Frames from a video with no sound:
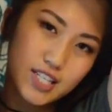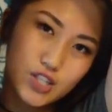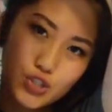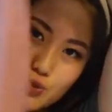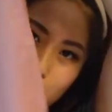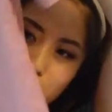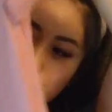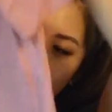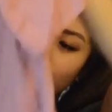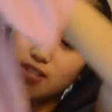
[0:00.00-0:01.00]
and it's super
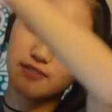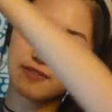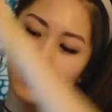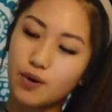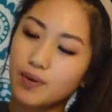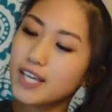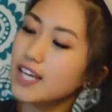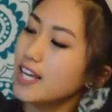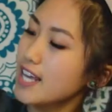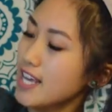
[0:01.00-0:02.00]
loose and flowy,
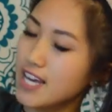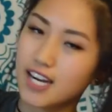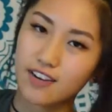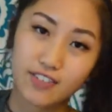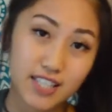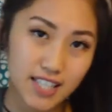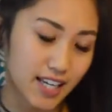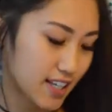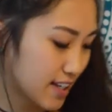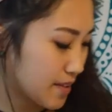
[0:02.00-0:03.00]
and I really
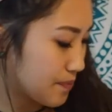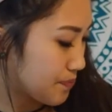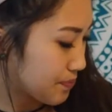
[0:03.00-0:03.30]
like it.